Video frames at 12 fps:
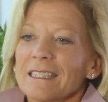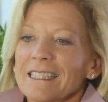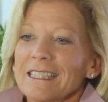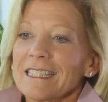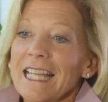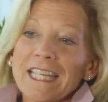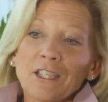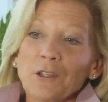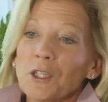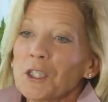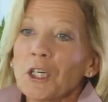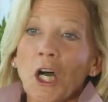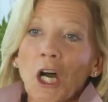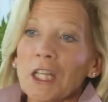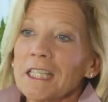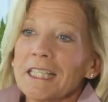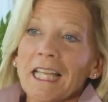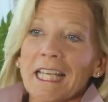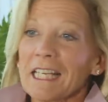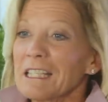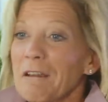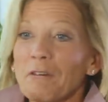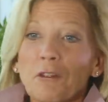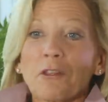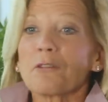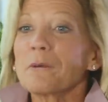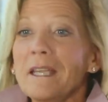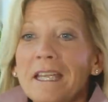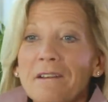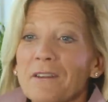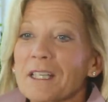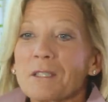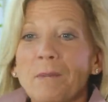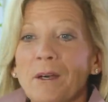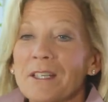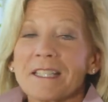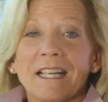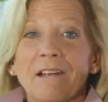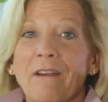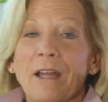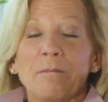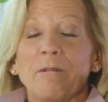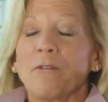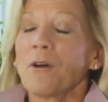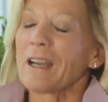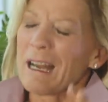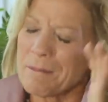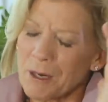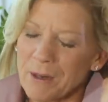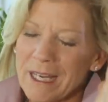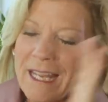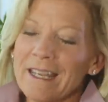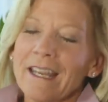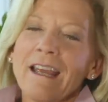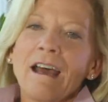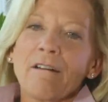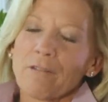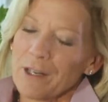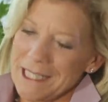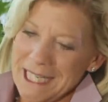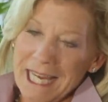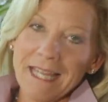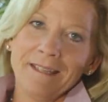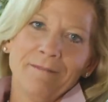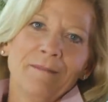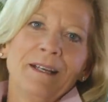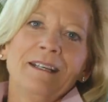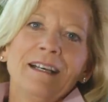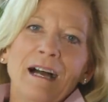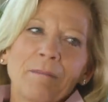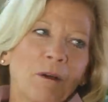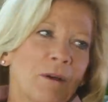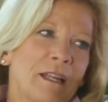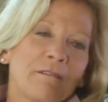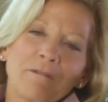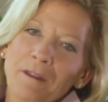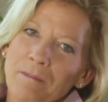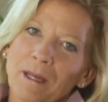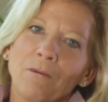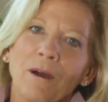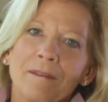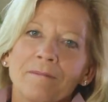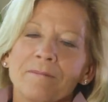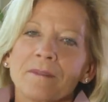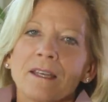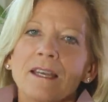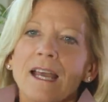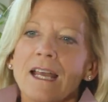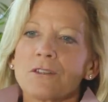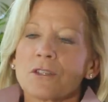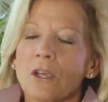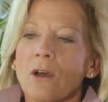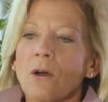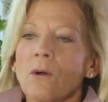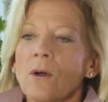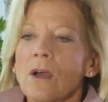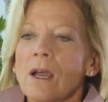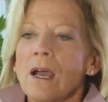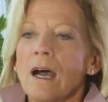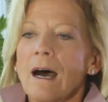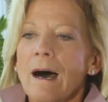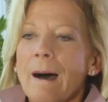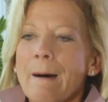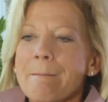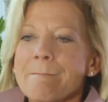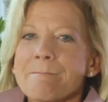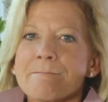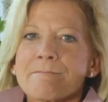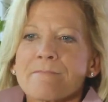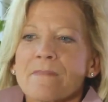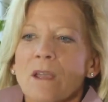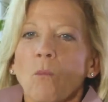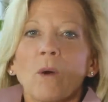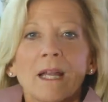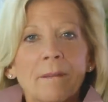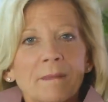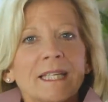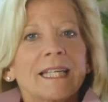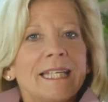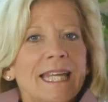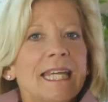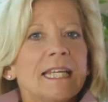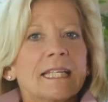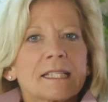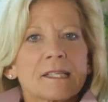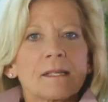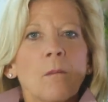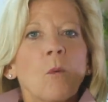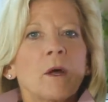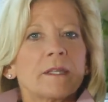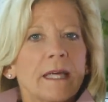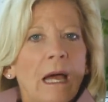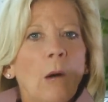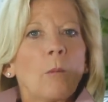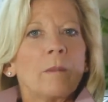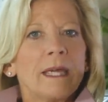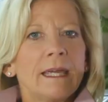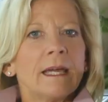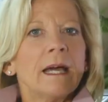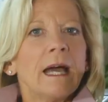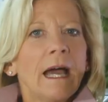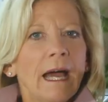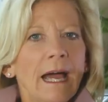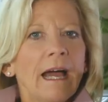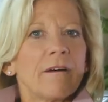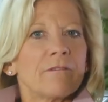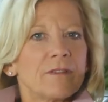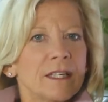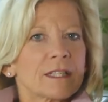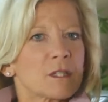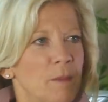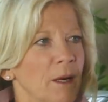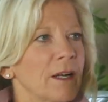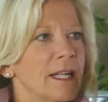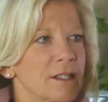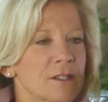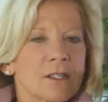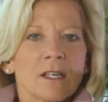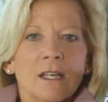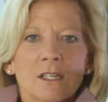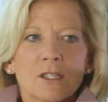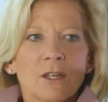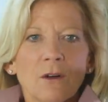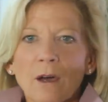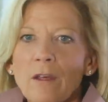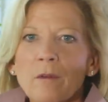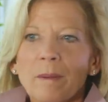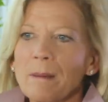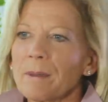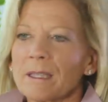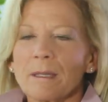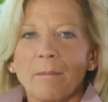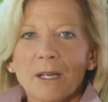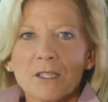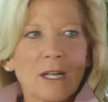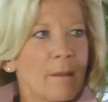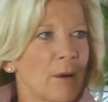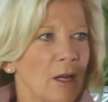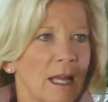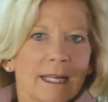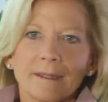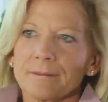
like you could call it like a level 3 of experience that I've had before, and I'm going in for a 10. I'm going in for the big one. And so what I'm going to need is someone to help me have the experience. So other people at the bus stop are like,